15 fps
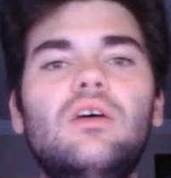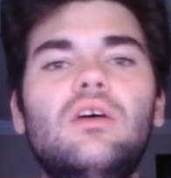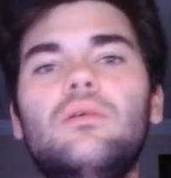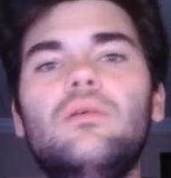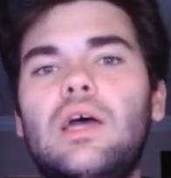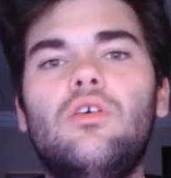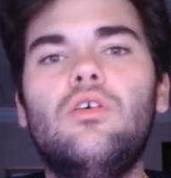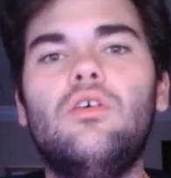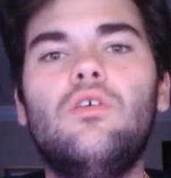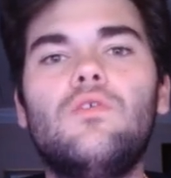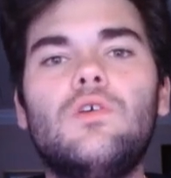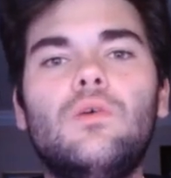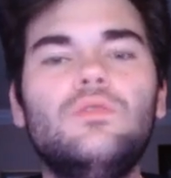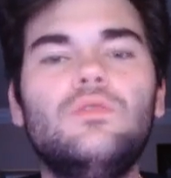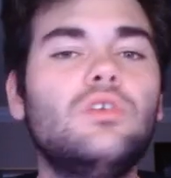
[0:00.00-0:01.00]
And overall,
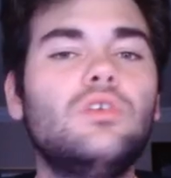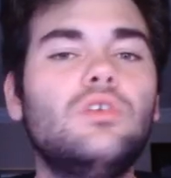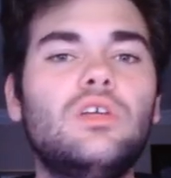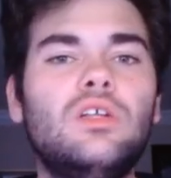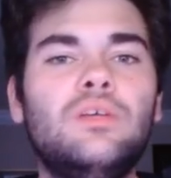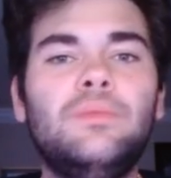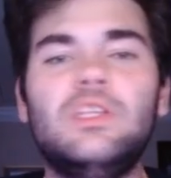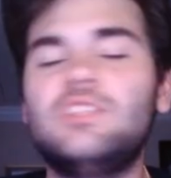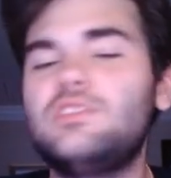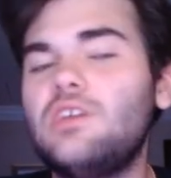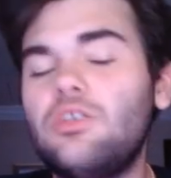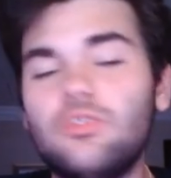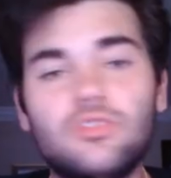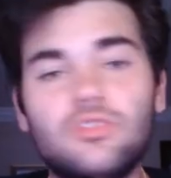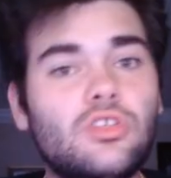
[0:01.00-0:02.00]
when you look at it, center
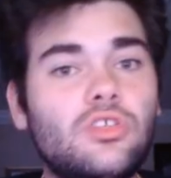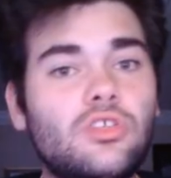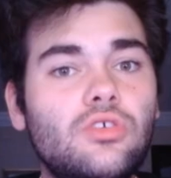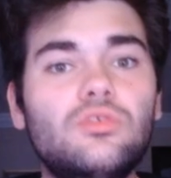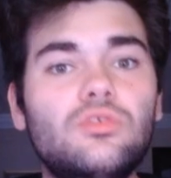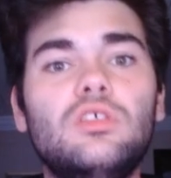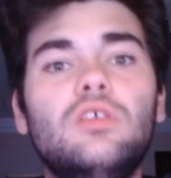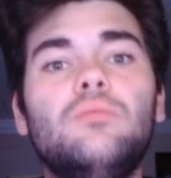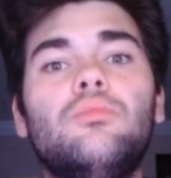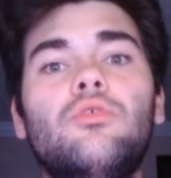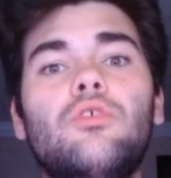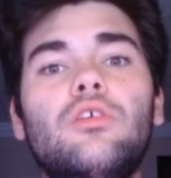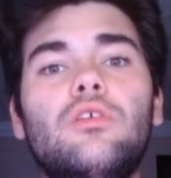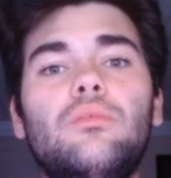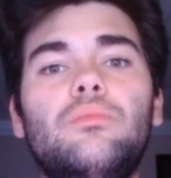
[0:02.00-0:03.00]
is a hugely
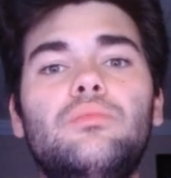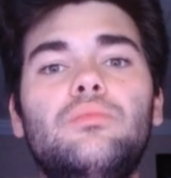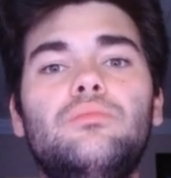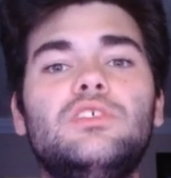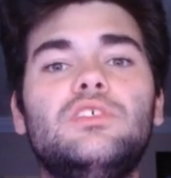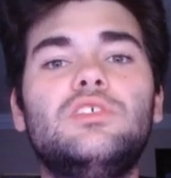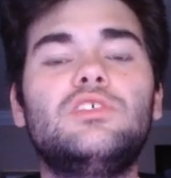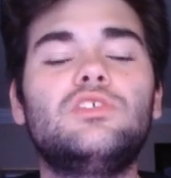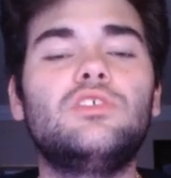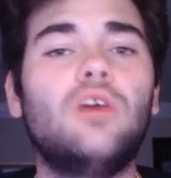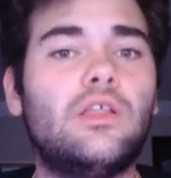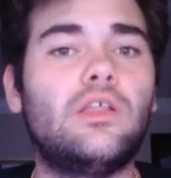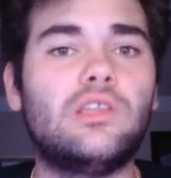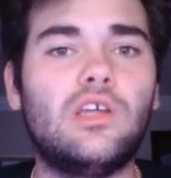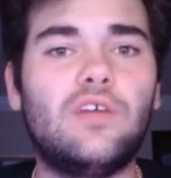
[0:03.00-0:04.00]
important position on
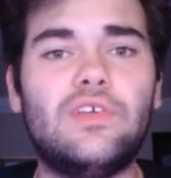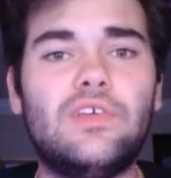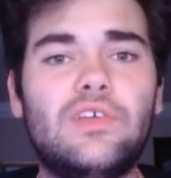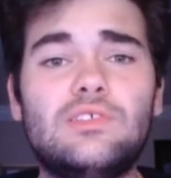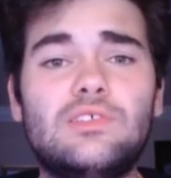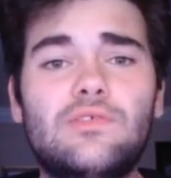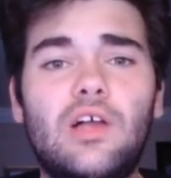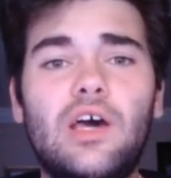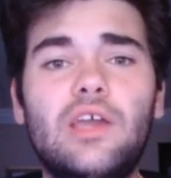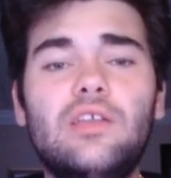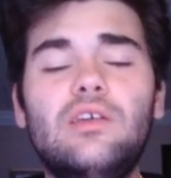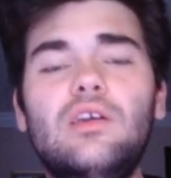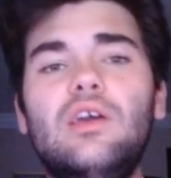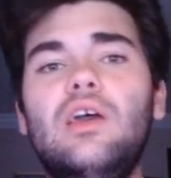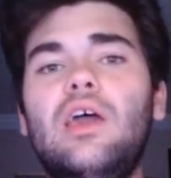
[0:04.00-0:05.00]
the offensive line.
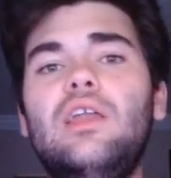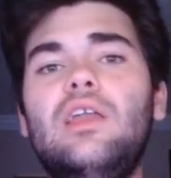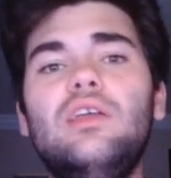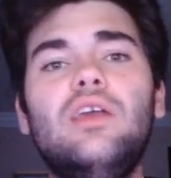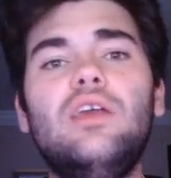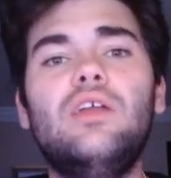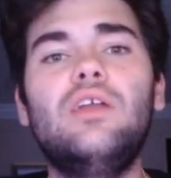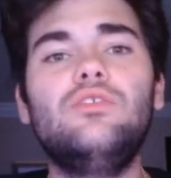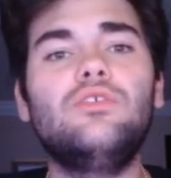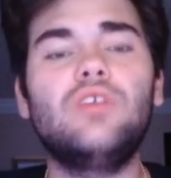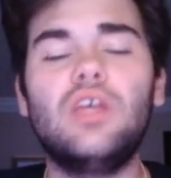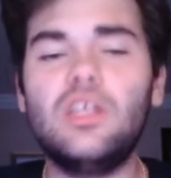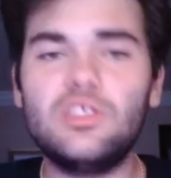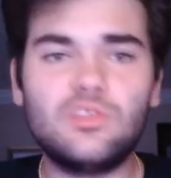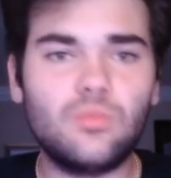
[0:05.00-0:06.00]
And again, you're
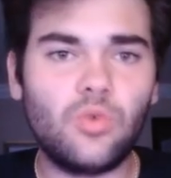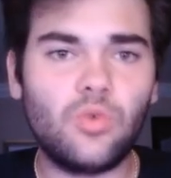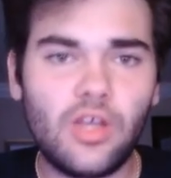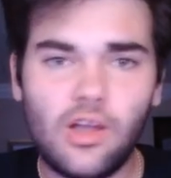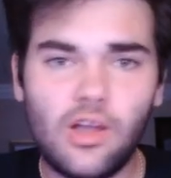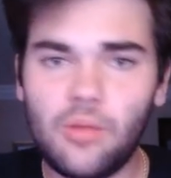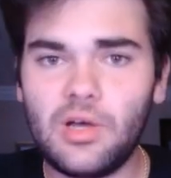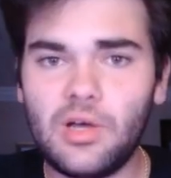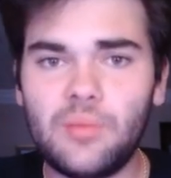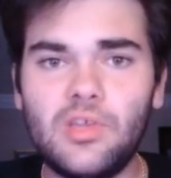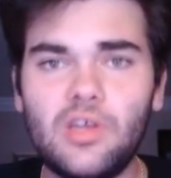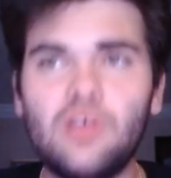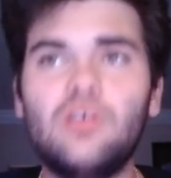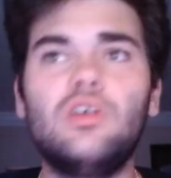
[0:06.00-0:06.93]
getting some more help up there.